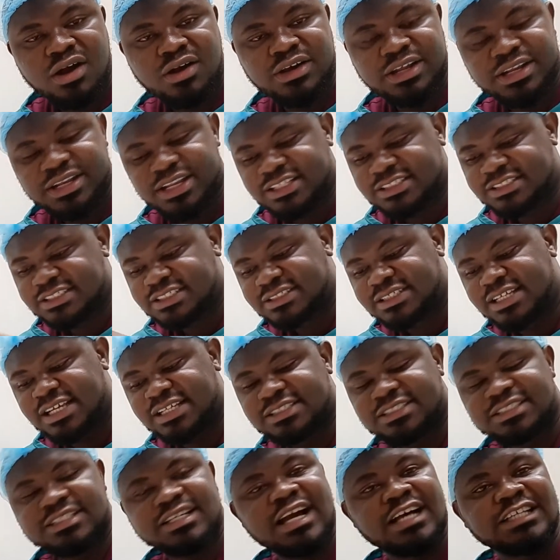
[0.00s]
and the
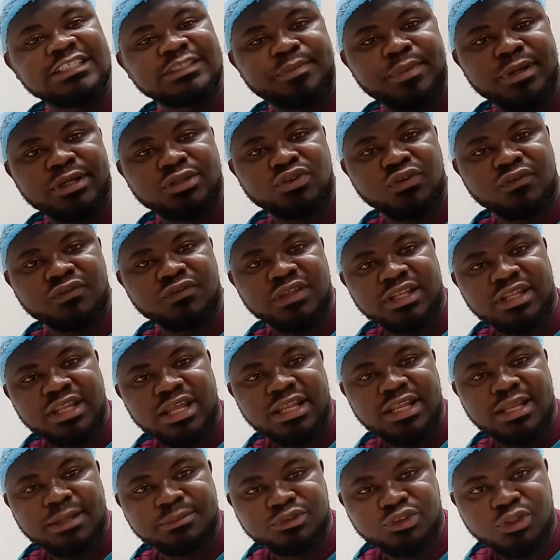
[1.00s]
synthetic aspect of the
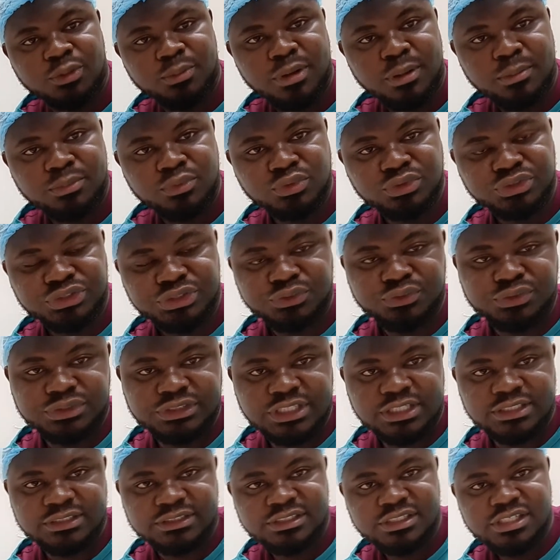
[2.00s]
non-absorbable
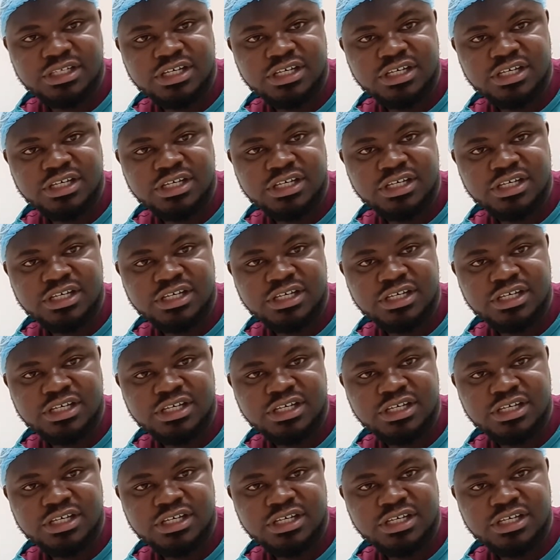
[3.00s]
sutures.